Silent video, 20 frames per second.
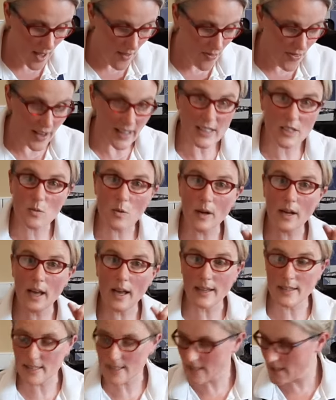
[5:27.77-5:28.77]
that's why
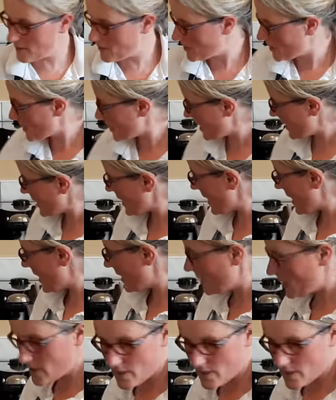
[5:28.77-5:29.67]
I sieve it again.